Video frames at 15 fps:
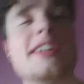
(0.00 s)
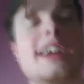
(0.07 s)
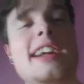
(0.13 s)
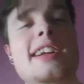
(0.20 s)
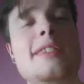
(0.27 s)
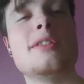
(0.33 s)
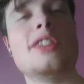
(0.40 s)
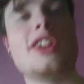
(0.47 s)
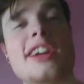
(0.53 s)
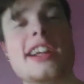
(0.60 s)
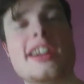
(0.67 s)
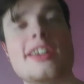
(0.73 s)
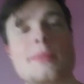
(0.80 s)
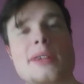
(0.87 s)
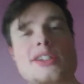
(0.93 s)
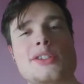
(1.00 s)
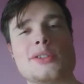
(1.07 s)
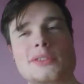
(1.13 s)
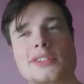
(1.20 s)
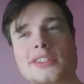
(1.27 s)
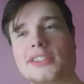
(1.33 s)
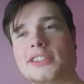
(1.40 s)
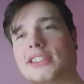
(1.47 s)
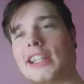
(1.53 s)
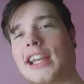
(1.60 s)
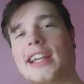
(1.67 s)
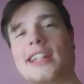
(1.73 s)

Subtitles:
right? Long hair to my shoulders. I had